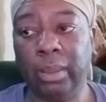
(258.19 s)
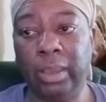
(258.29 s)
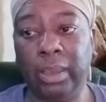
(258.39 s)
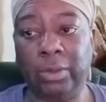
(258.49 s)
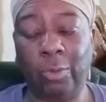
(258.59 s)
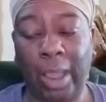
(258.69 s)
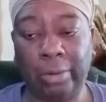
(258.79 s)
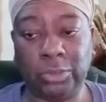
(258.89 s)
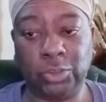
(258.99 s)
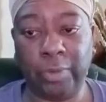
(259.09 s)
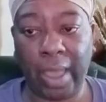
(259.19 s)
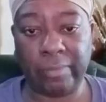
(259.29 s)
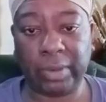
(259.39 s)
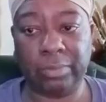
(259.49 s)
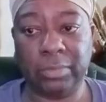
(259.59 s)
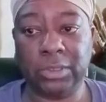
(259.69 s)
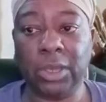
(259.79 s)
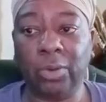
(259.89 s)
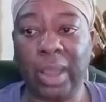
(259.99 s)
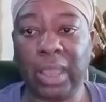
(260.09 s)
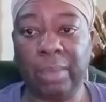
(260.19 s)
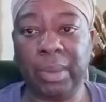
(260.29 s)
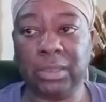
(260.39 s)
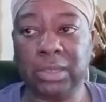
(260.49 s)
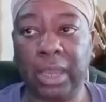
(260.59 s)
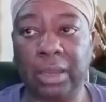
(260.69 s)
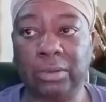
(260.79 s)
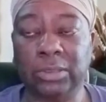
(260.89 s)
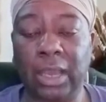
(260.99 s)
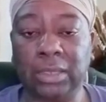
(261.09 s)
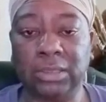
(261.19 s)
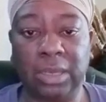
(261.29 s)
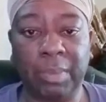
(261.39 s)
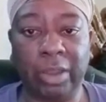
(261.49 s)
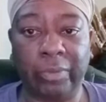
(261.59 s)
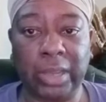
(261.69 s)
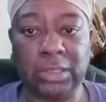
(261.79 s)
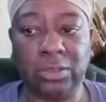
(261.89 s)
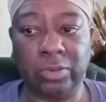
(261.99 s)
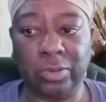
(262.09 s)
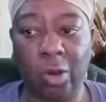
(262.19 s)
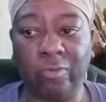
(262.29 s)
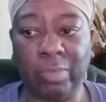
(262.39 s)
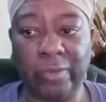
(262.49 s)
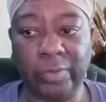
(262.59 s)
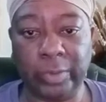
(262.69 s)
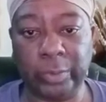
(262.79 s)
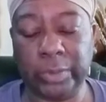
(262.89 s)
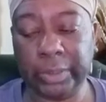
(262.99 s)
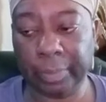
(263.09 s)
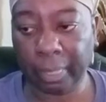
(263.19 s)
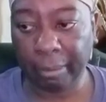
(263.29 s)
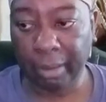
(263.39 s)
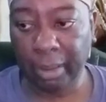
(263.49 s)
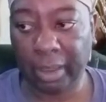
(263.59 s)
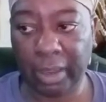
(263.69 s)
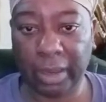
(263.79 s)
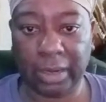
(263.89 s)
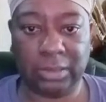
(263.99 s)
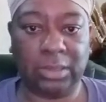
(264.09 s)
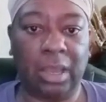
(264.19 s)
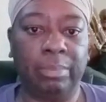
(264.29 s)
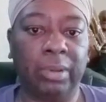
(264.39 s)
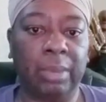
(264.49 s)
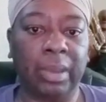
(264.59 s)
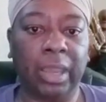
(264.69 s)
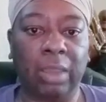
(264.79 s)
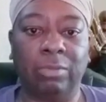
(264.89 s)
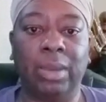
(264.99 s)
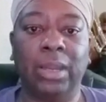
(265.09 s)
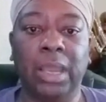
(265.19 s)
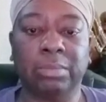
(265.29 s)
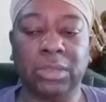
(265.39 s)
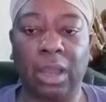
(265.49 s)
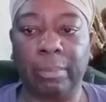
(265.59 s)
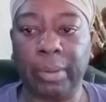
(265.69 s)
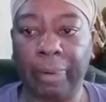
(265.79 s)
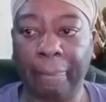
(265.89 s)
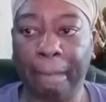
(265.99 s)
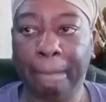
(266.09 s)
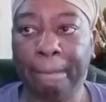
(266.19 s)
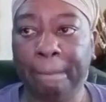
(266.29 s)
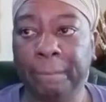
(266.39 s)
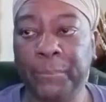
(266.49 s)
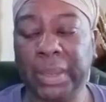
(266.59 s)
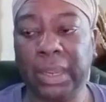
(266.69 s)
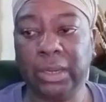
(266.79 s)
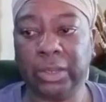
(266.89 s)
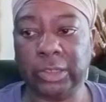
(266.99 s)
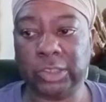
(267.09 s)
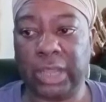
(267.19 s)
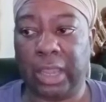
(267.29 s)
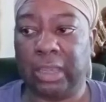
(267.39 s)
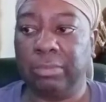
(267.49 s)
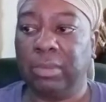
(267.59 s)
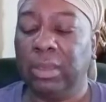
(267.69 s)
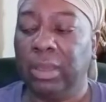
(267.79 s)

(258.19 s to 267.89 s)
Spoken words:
And while I was driving. So I got back to the house. I said my grace over my food. And I started playing my game on my laptop. My Candy Crush game.